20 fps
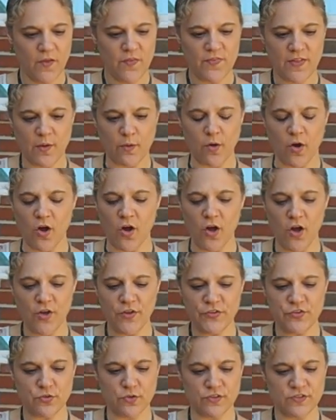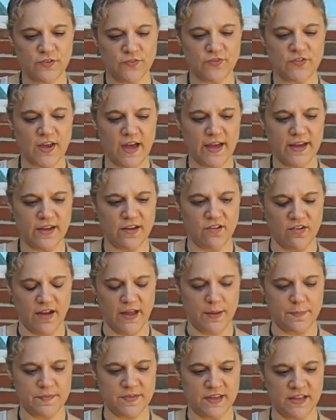There were all sorts of
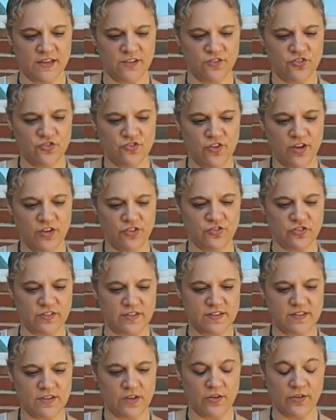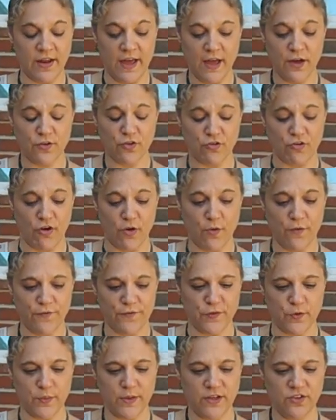diagrams and instructions on how to grow a
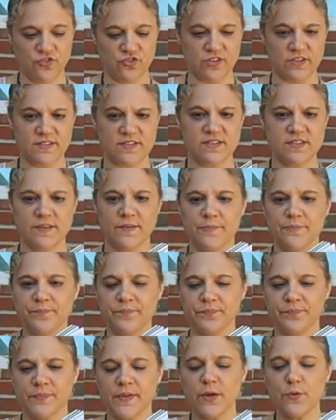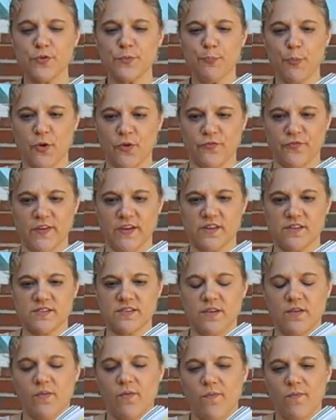few inches. It was
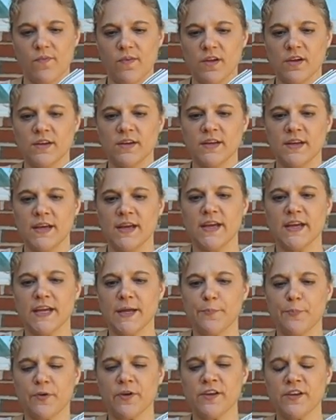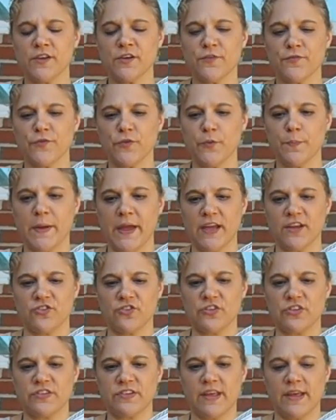perfect. He printed a few
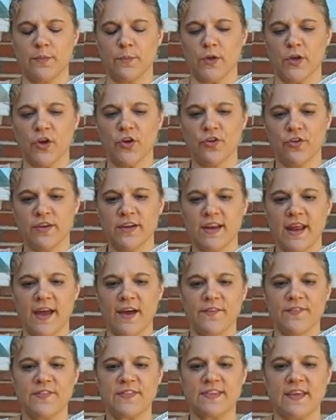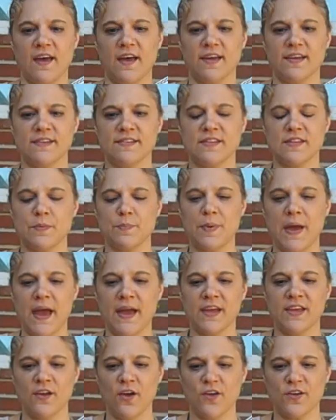pages and we hurried outside to the
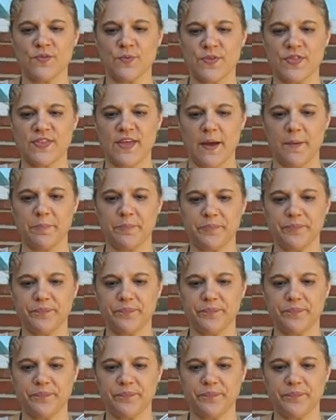backyard with them.